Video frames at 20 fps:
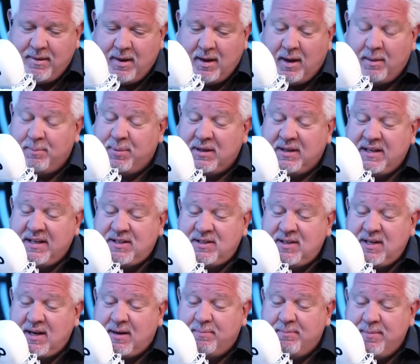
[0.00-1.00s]
a
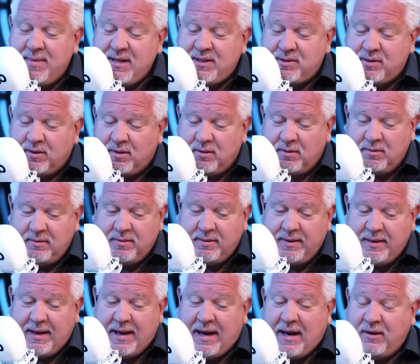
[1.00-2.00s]
ballistic missile
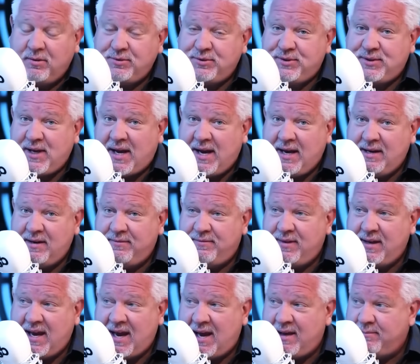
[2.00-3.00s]
outside of
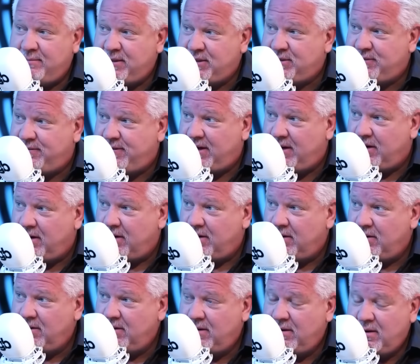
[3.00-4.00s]
the atmosphere.
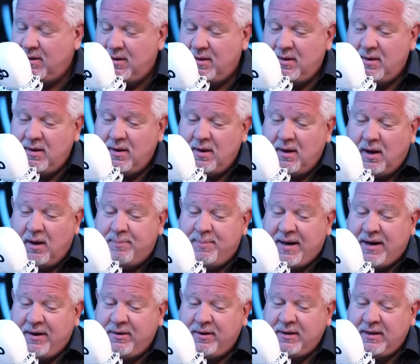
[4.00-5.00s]

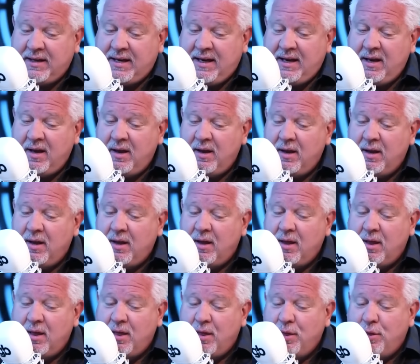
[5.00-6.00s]
Apparently,
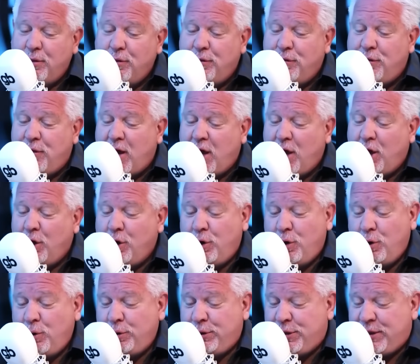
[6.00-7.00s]
the
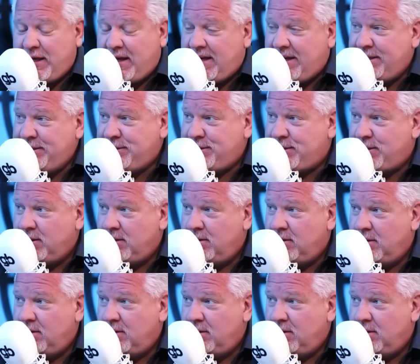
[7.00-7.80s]
Houthis